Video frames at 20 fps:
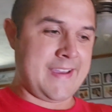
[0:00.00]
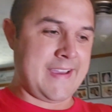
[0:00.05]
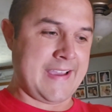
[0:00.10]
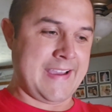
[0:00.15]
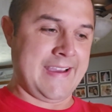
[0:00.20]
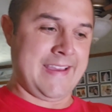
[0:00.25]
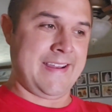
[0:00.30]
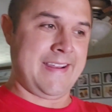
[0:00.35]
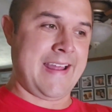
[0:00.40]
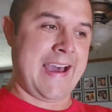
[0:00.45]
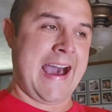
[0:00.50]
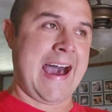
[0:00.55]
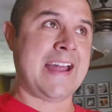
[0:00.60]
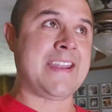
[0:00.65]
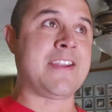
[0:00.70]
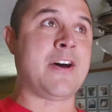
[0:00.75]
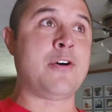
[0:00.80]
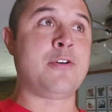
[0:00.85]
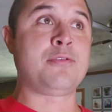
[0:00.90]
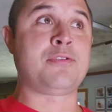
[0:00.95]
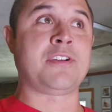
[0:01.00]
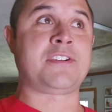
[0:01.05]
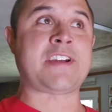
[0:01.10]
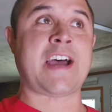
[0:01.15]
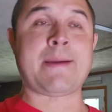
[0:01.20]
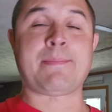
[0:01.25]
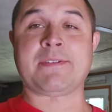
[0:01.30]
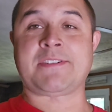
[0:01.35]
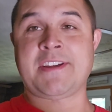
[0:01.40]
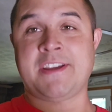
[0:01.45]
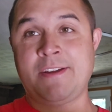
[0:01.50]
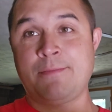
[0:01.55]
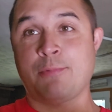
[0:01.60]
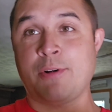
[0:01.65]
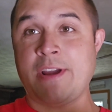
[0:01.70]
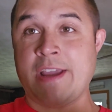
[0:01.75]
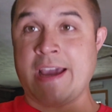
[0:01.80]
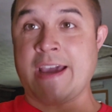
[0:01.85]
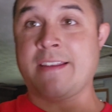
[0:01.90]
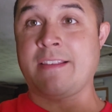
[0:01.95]
and I know the type of team
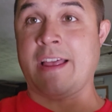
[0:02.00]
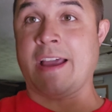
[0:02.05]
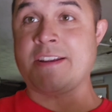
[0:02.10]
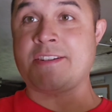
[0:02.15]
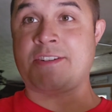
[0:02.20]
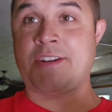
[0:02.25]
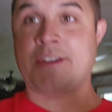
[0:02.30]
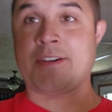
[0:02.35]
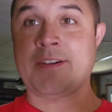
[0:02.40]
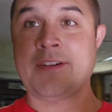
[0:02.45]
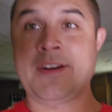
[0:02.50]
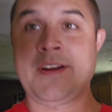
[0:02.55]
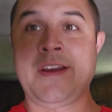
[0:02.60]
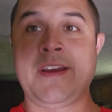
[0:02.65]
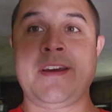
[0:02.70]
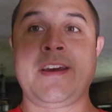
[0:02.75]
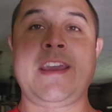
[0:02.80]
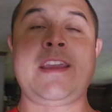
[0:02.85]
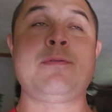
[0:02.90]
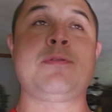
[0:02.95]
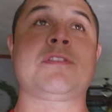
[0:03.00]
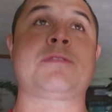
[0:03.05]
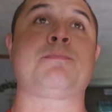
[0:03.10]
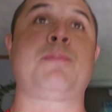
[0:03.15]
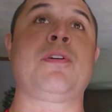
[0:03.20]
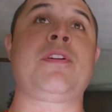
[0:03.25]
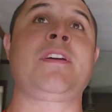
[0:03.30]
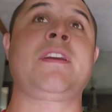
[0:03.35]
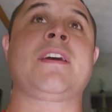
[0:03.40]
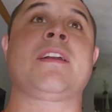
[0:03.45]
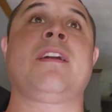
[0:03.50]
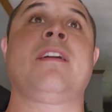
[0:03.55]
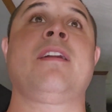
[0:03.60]
we had last year. He was saying